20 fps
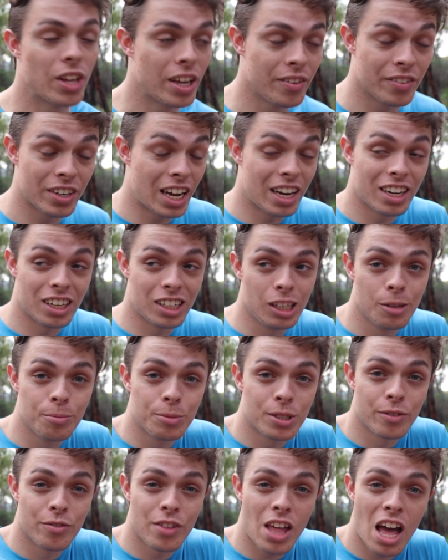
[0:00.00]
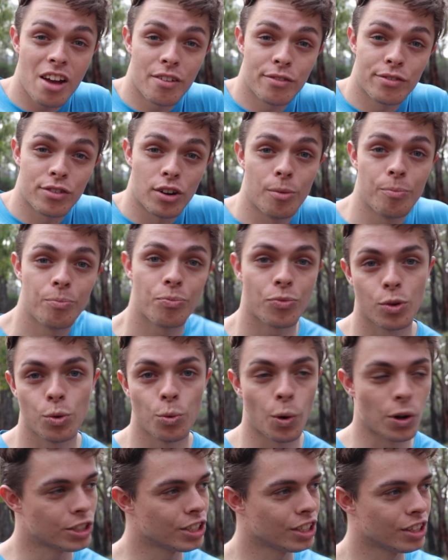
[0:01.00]
even had a glimpse of that from
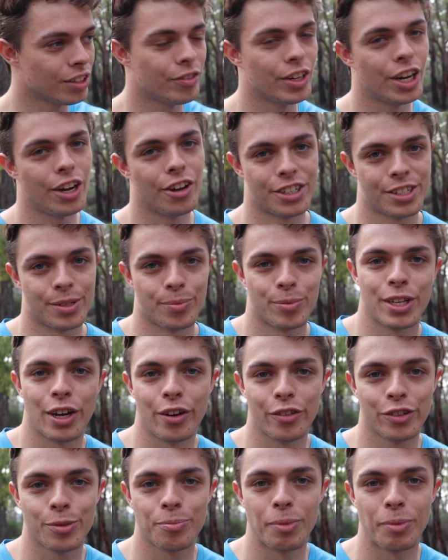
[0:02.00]
watching the videos themselves,